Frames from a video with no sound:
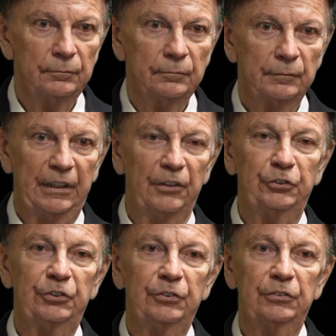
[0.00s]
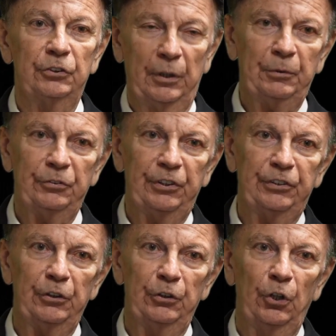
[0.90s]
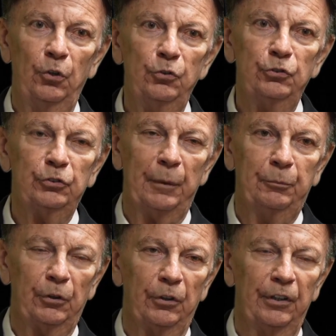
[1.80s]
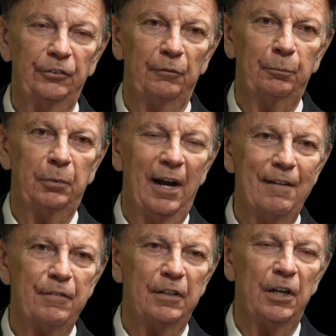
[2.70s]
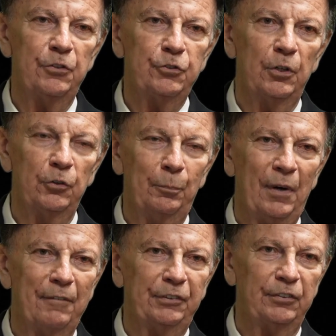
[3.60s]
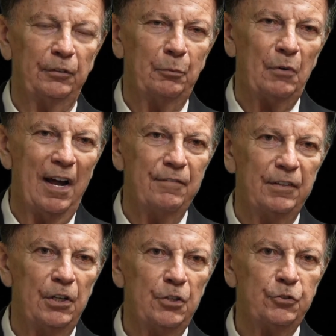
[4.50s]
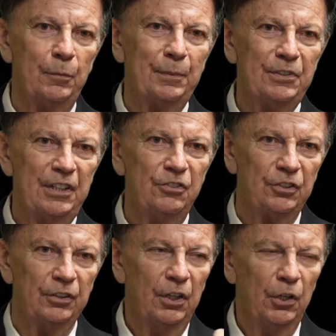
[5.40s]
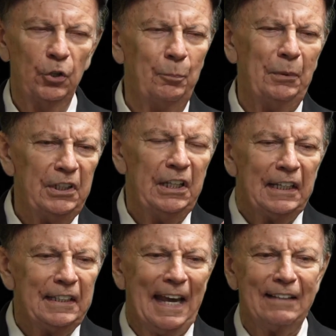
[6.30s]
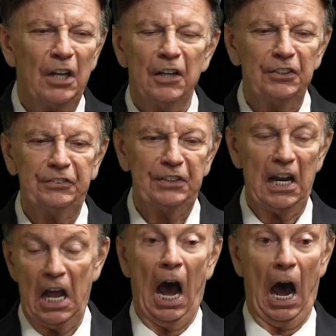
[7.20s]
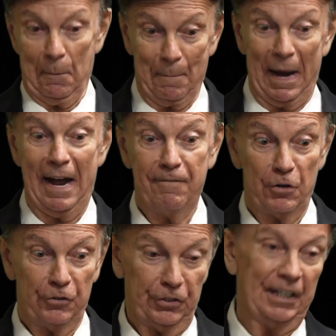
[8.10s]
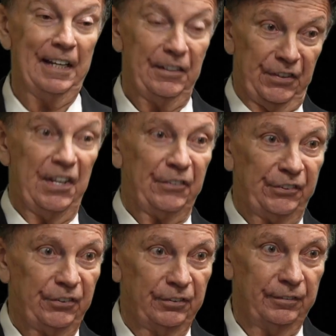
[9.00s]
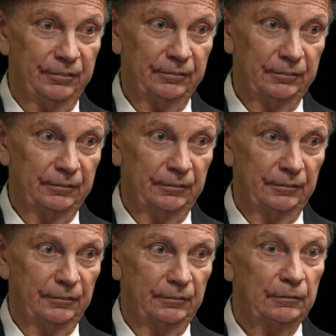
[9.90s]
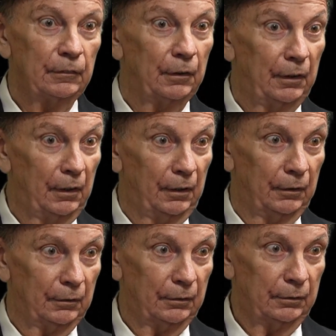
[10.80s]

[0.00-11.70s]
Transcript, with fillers: Because the scripture says that no scripture is a private, no prophecy is a private interpretation. Nobody gets to say, my version is this. Oh.